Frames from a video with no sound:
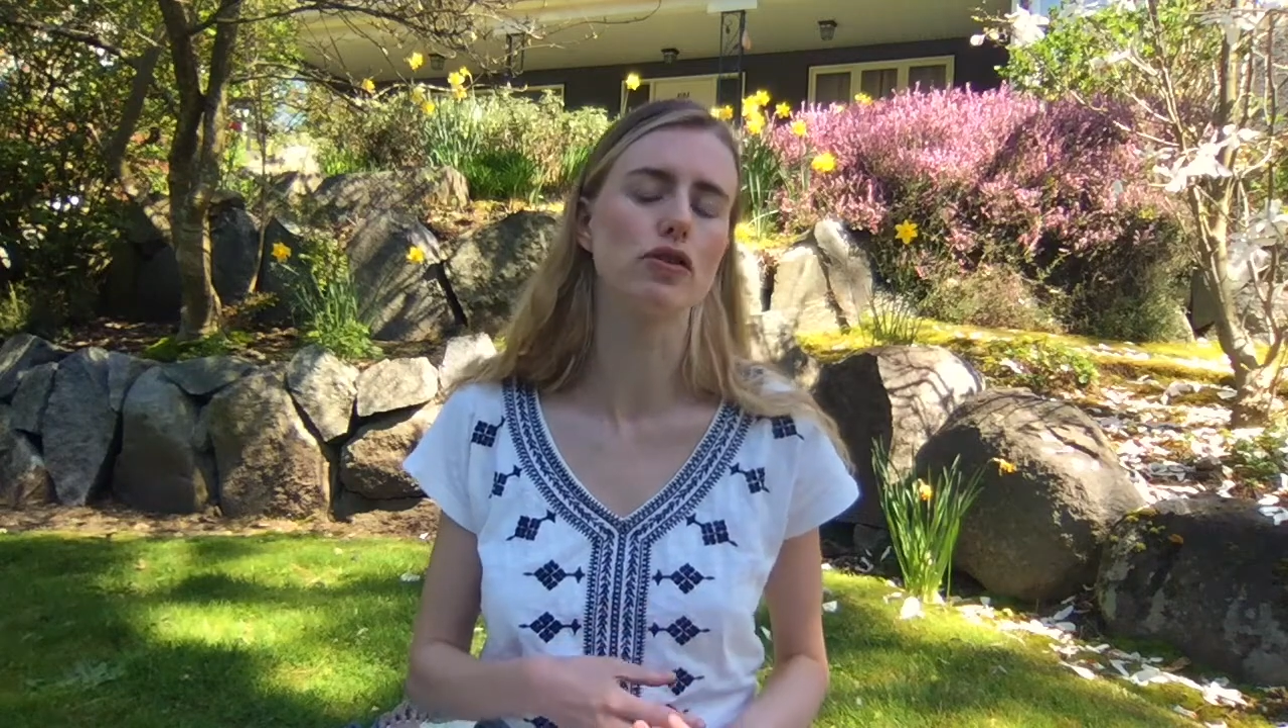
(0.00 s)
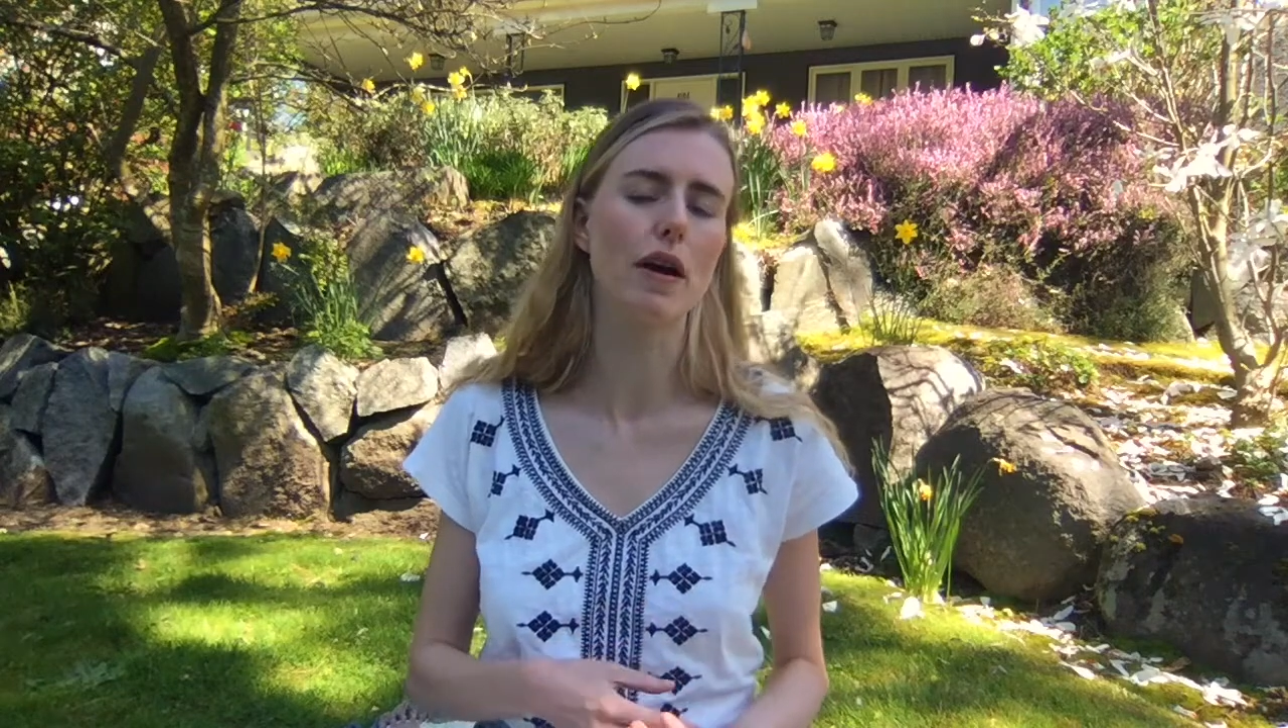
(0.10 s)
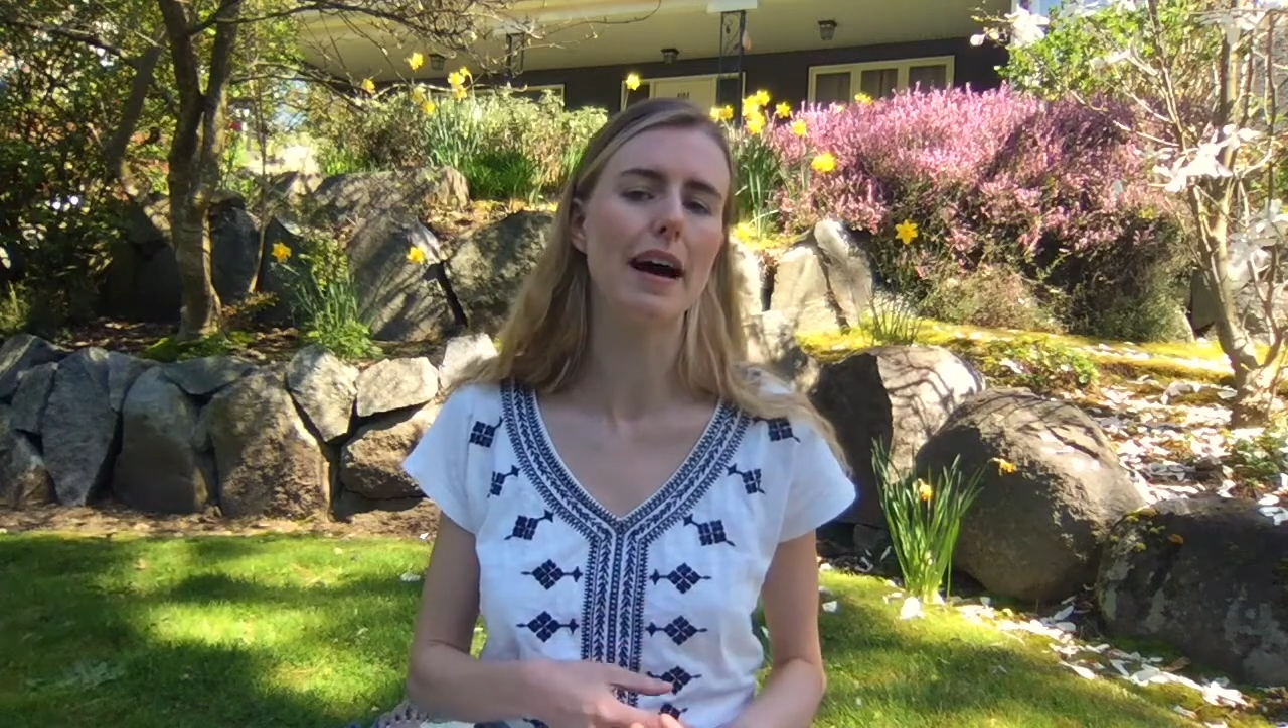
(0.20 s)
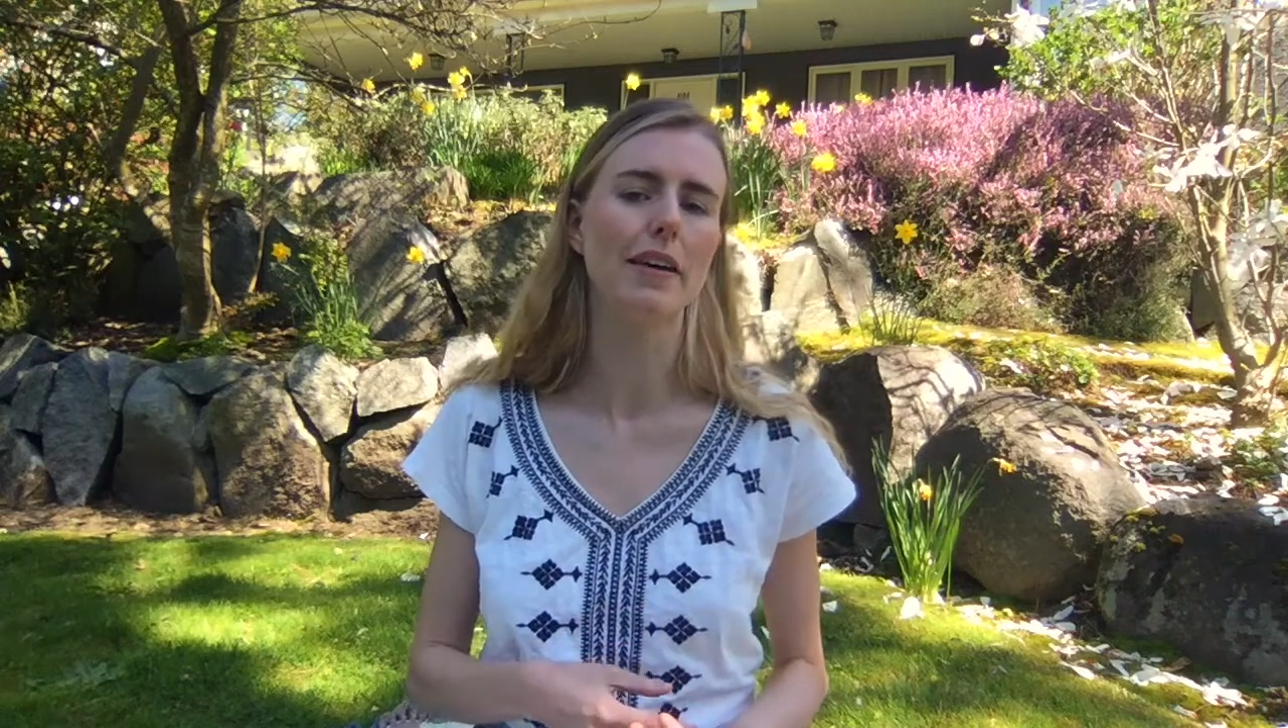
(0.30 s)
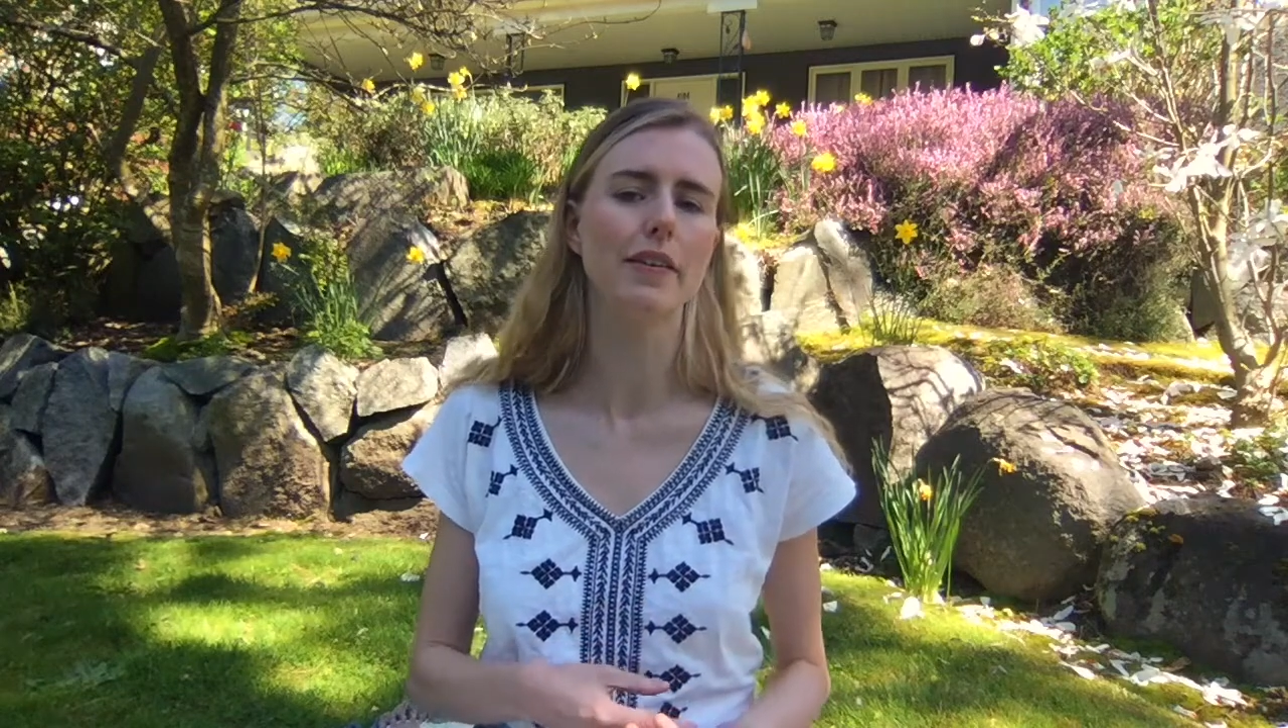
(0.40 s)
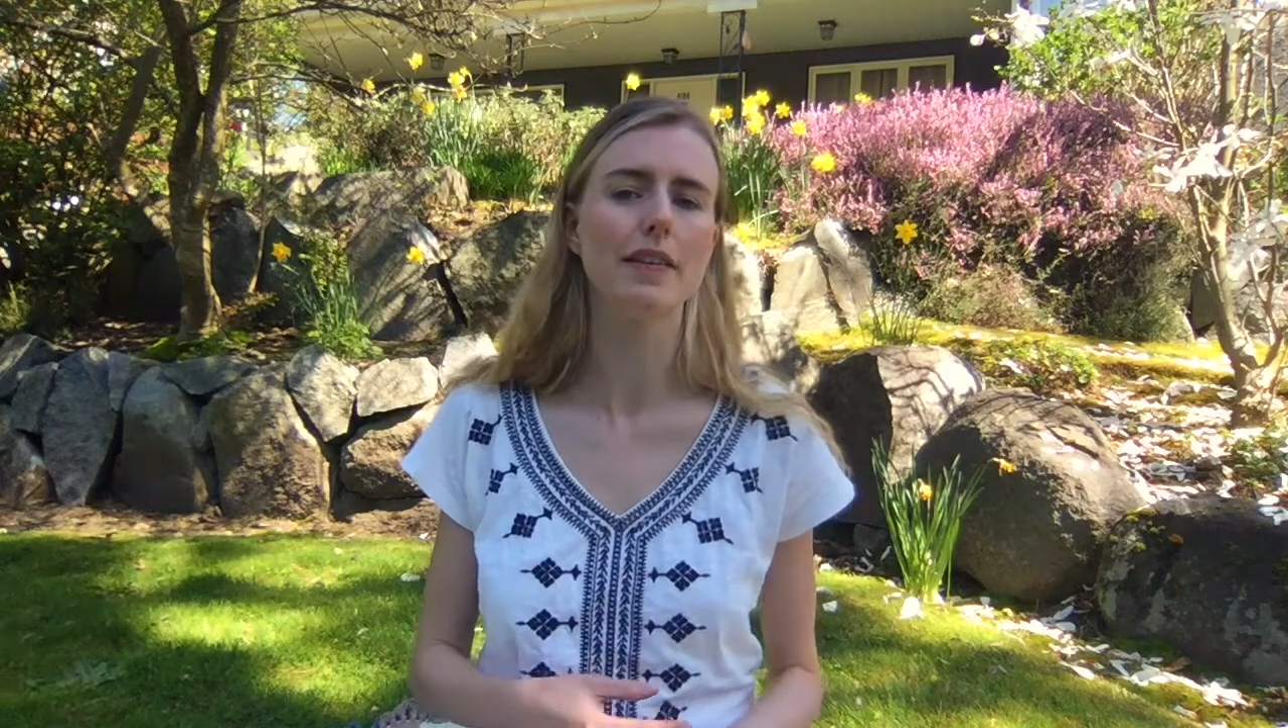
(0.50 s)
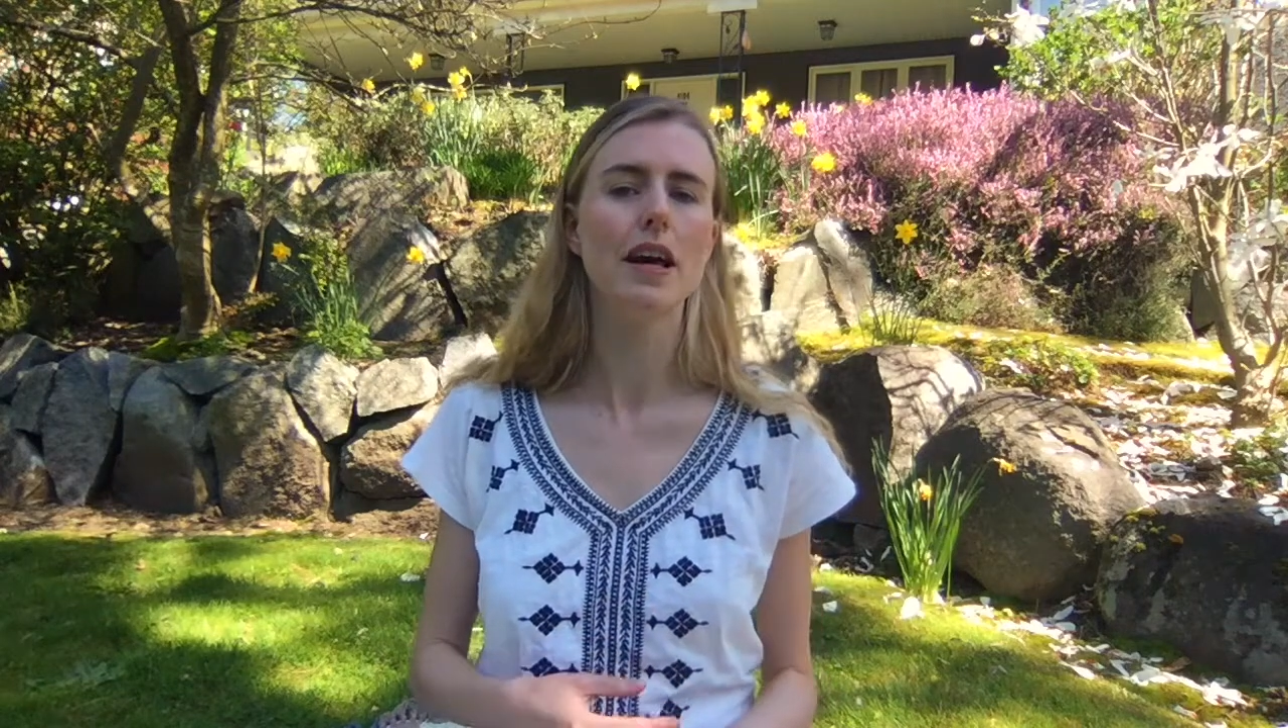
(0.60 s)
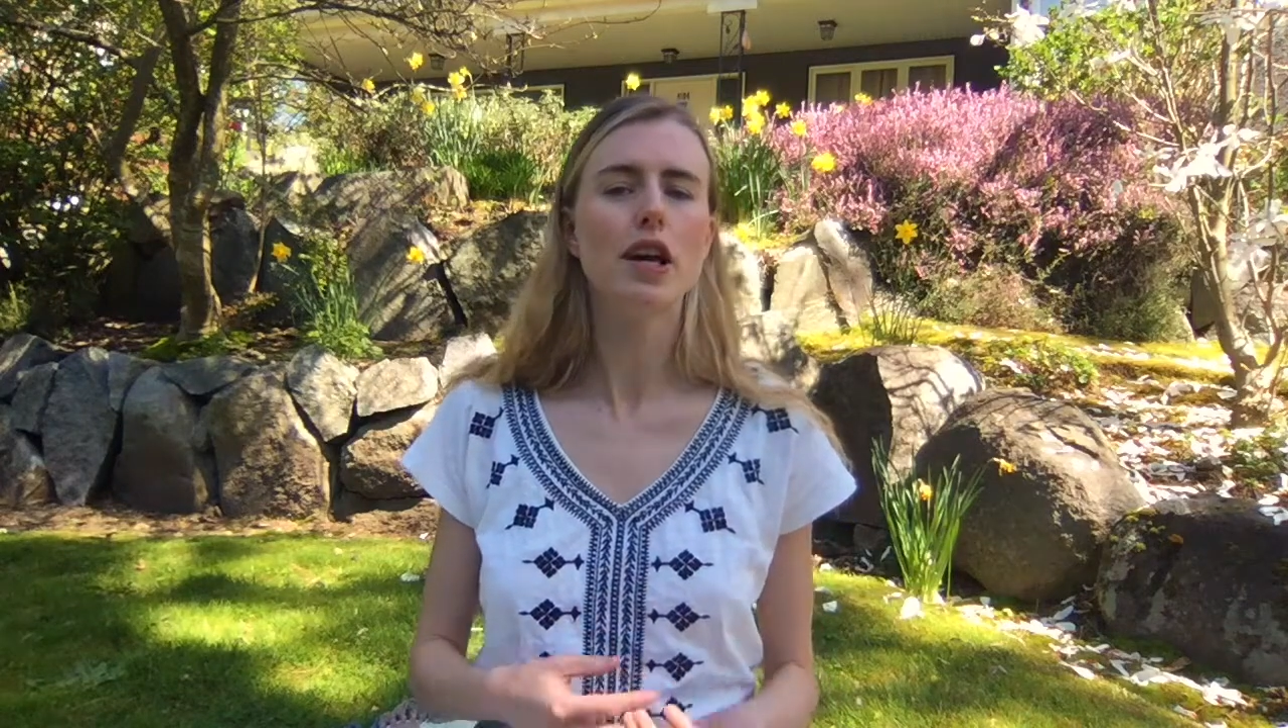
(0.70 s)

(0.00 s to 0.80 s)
trials